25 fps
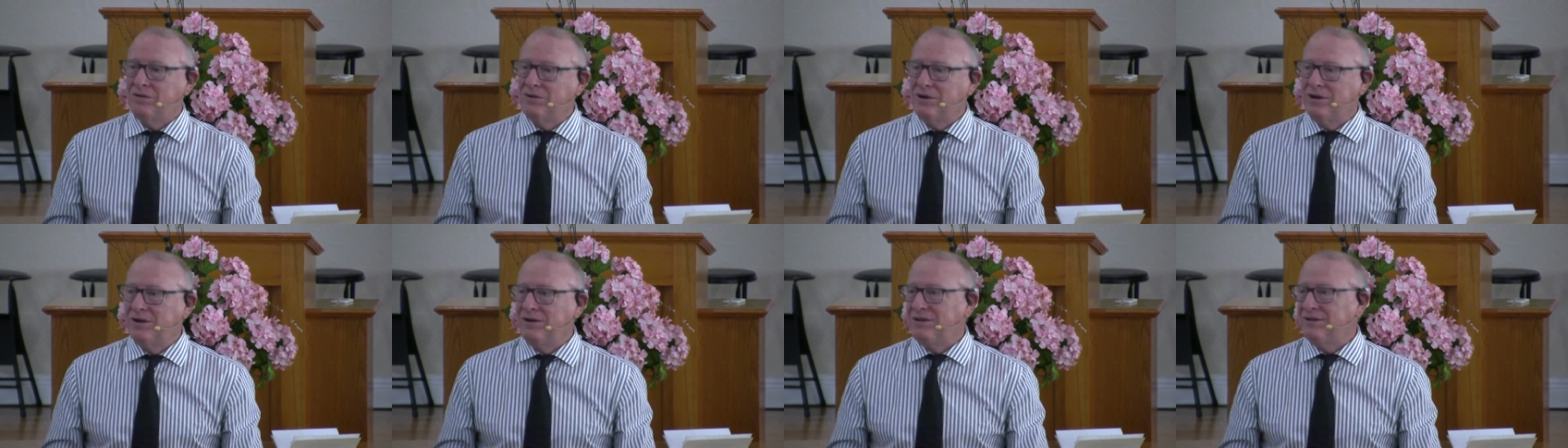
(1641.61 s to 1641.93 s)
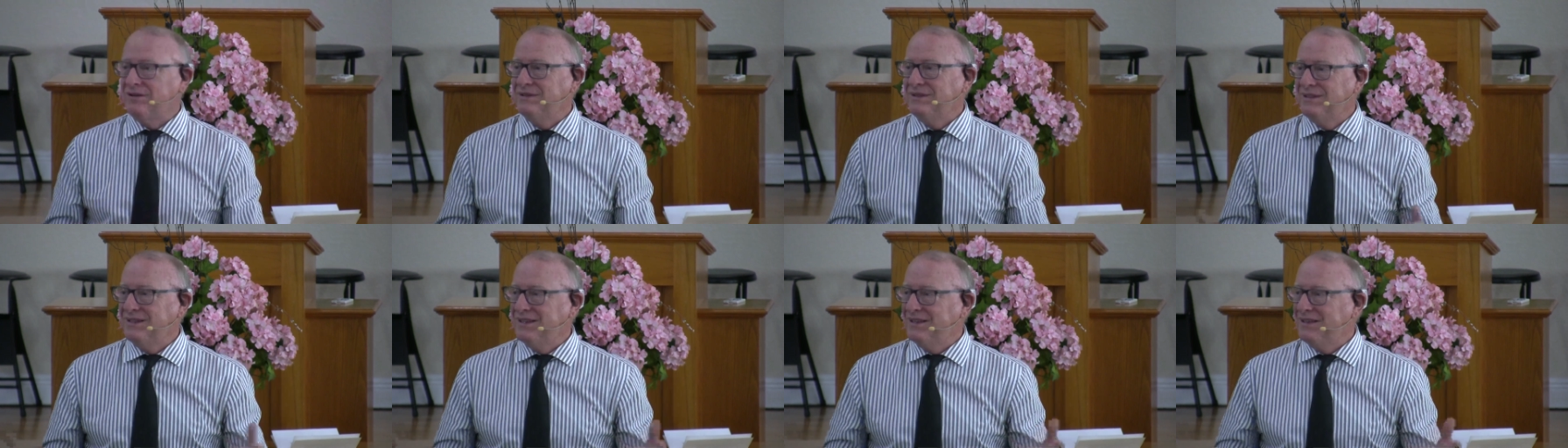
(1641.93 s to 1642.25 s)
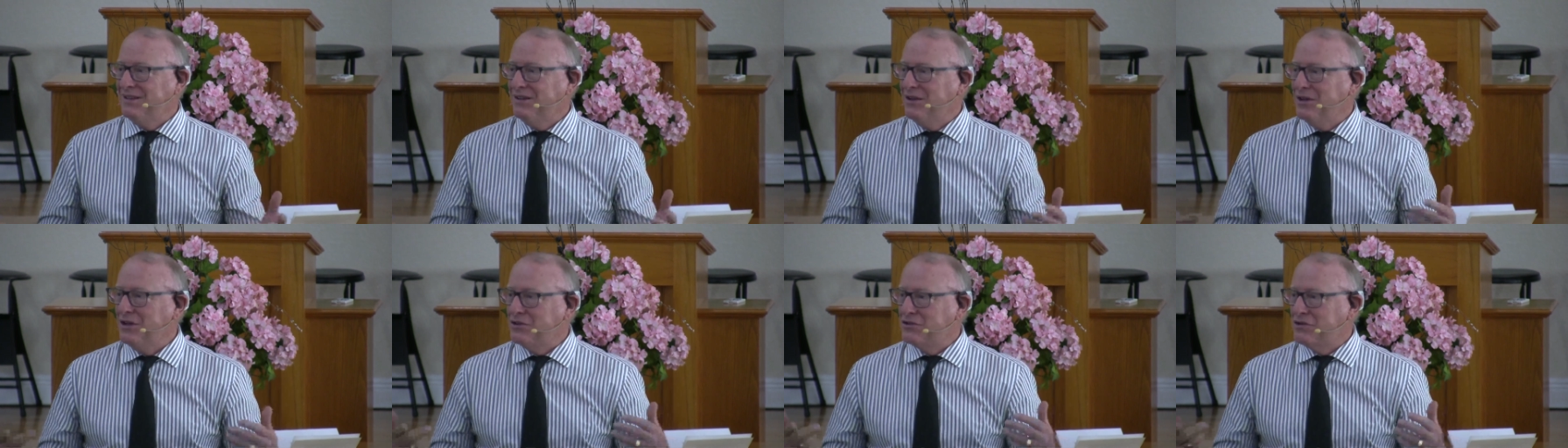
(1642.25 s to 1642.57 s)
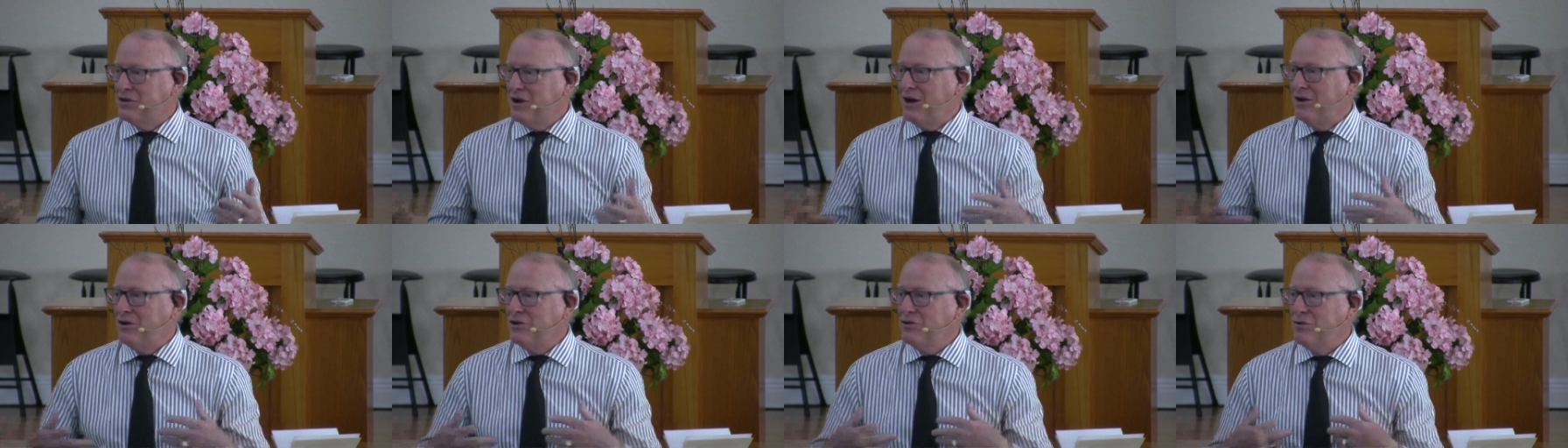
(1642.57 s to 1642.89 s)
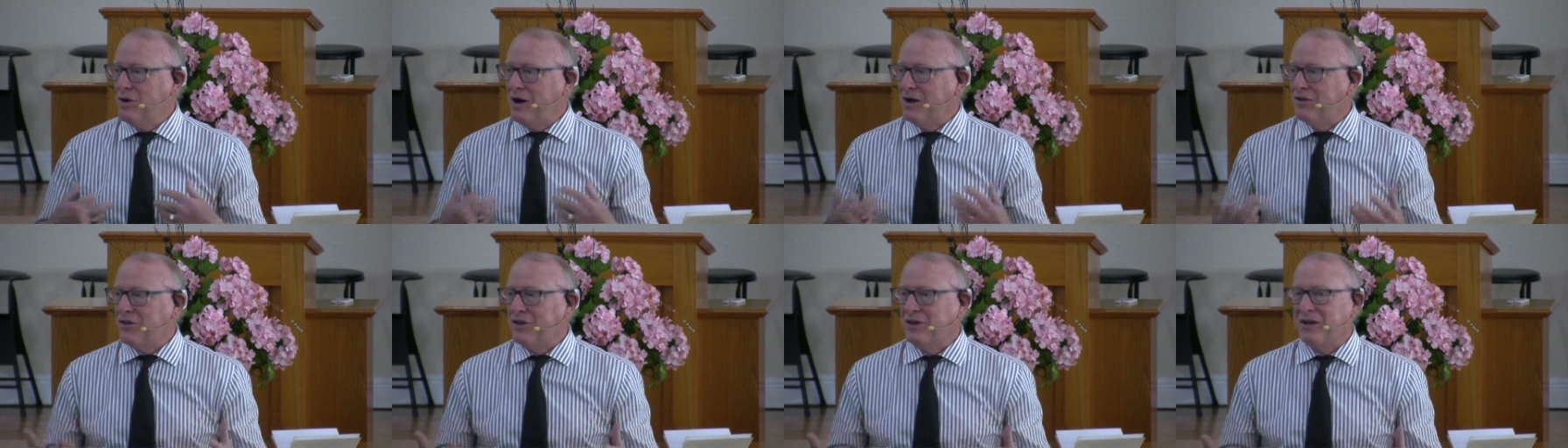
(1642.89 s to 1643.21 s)
Well, it's not who
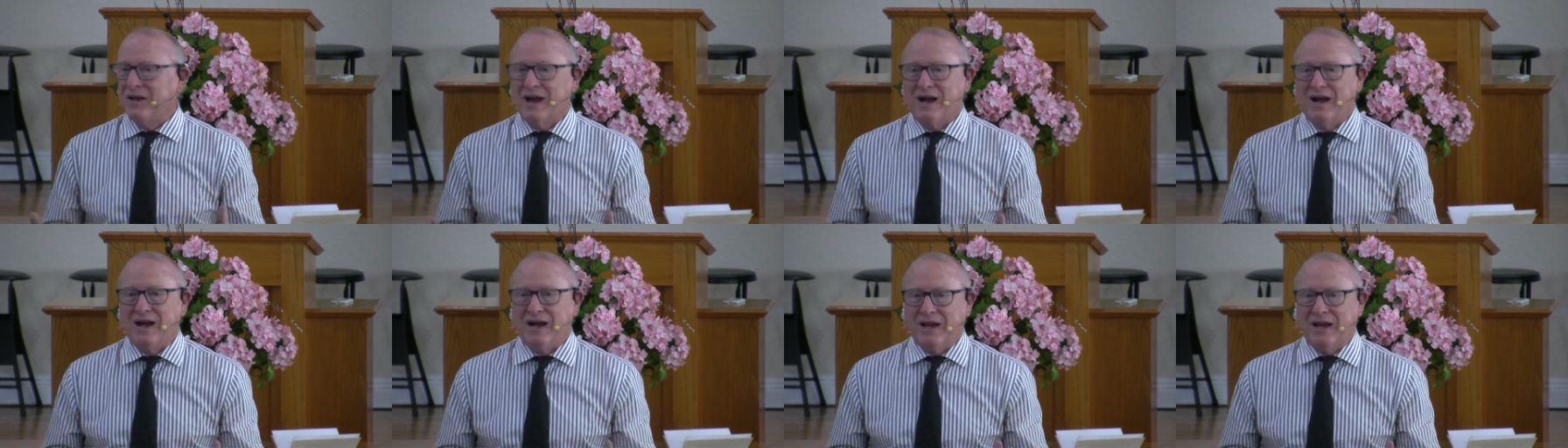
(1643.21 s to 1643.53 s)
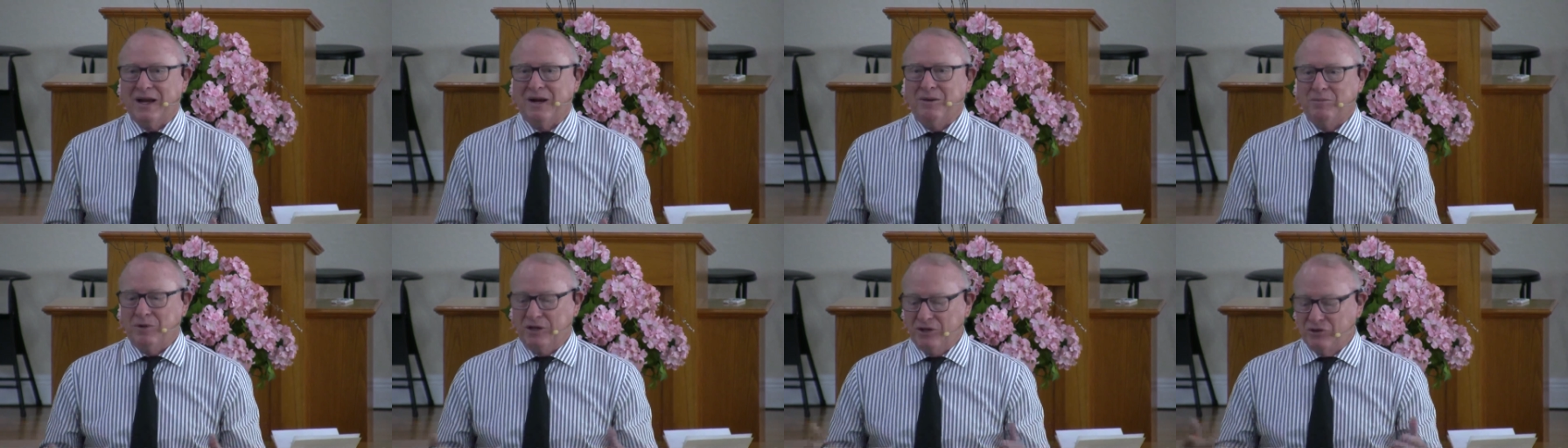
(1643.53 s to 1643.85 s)
I think I am.